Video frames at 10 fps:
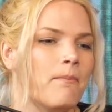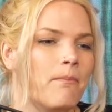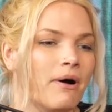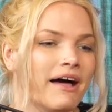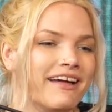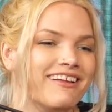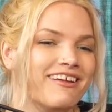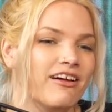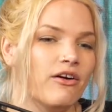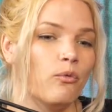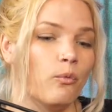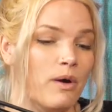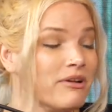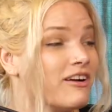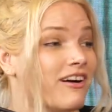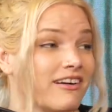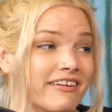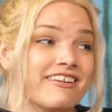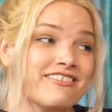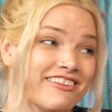But women are hard
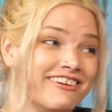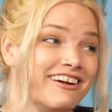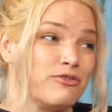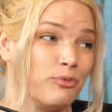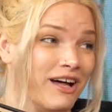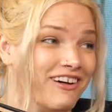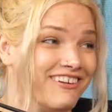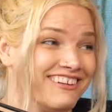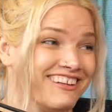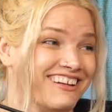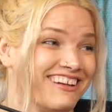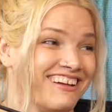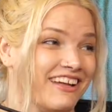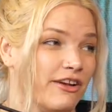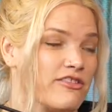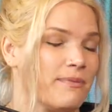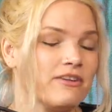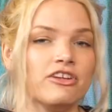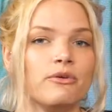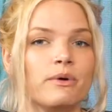on each other as well. Especially when